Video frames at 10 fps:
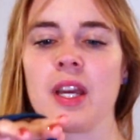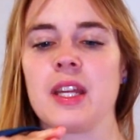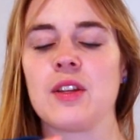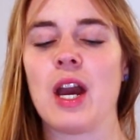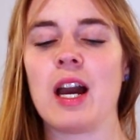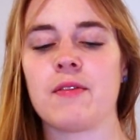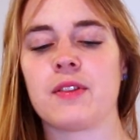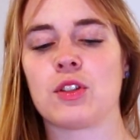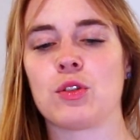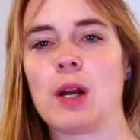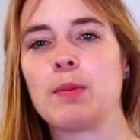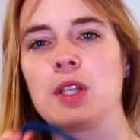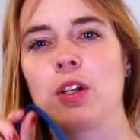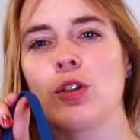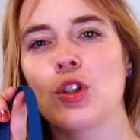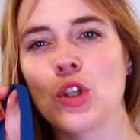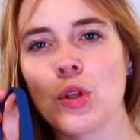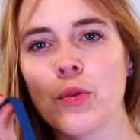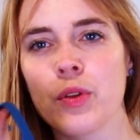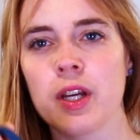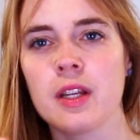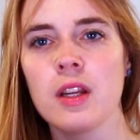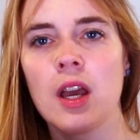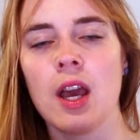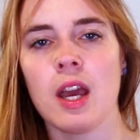And then you have the straps. They're not too thin,